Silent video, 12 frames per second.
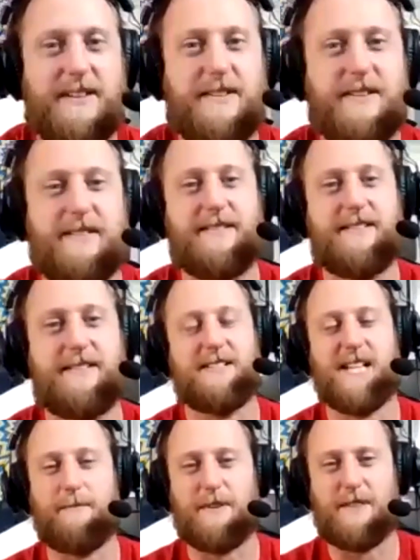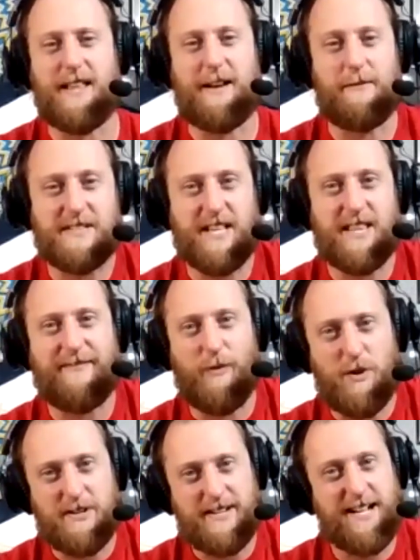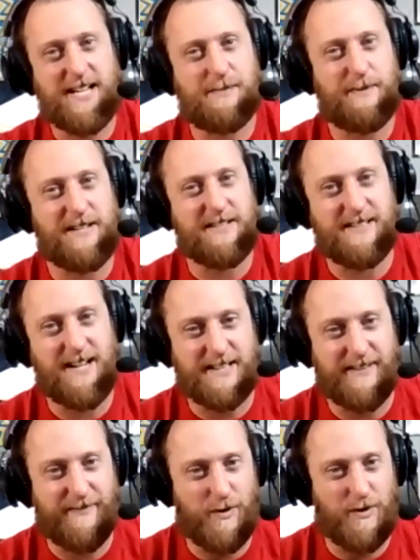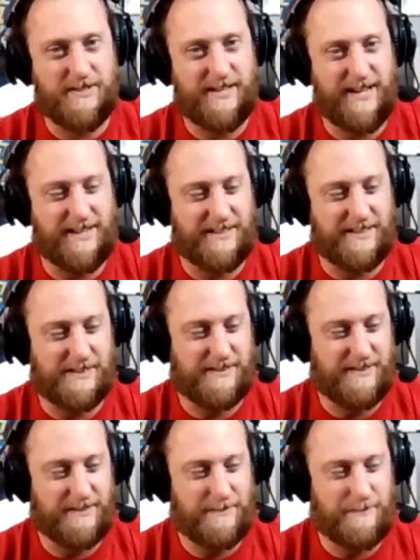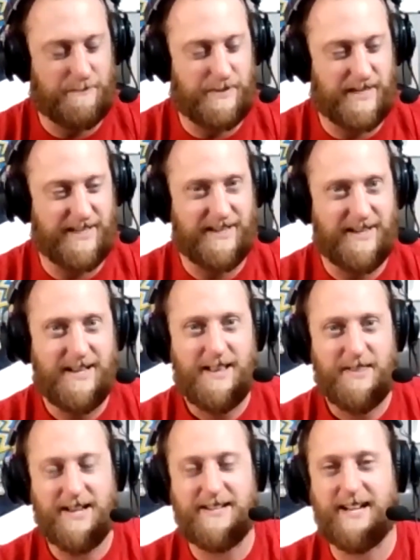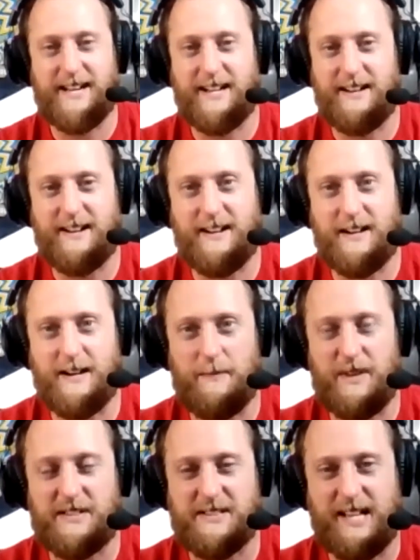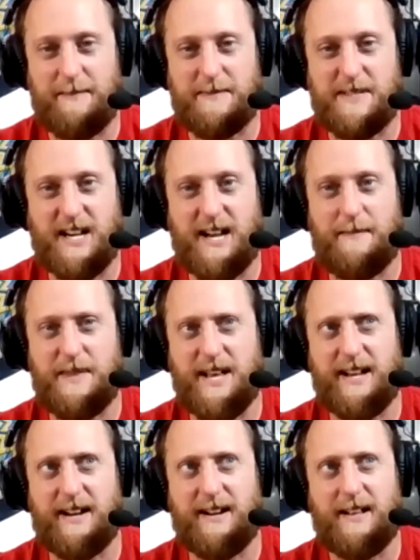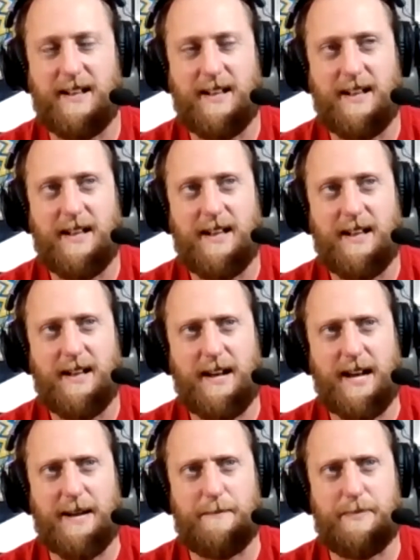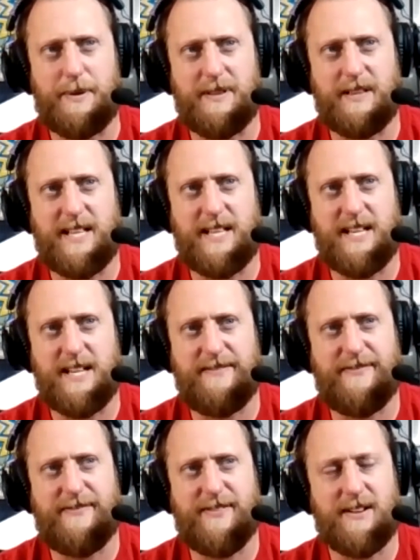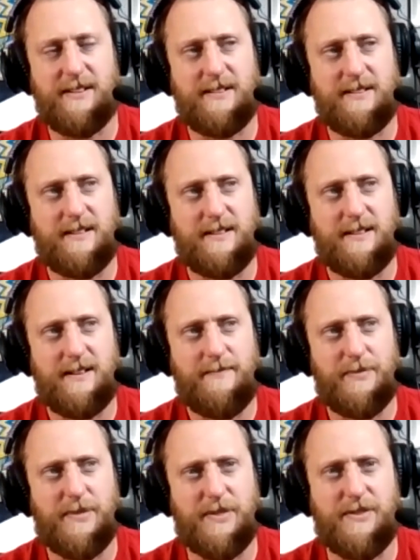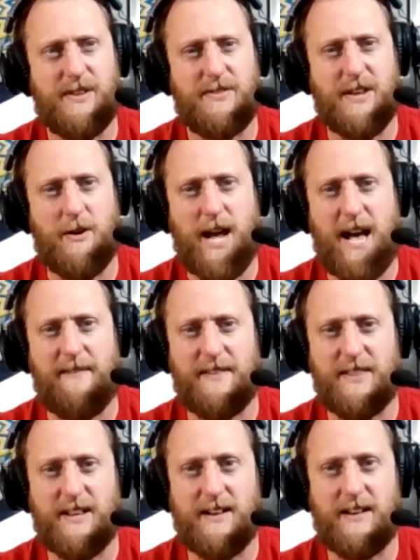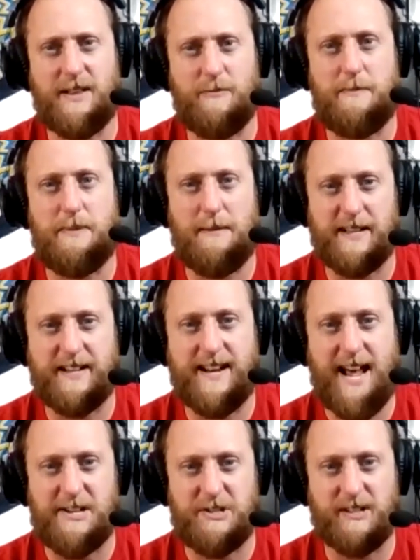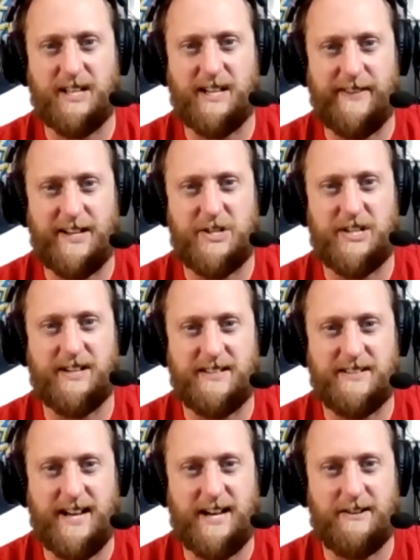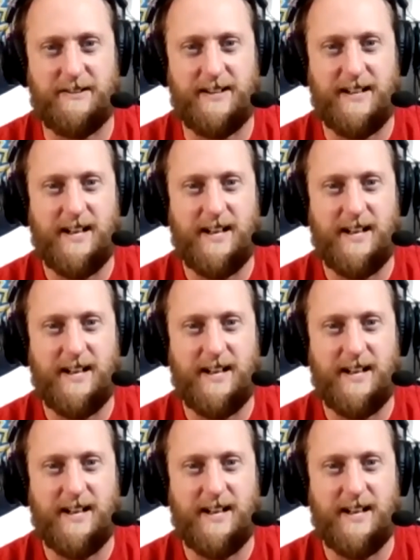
they, I, I want to say the vortex, but it's not the vortex. But they did it um, the same time that I believe they're having the Republican National Convention in town.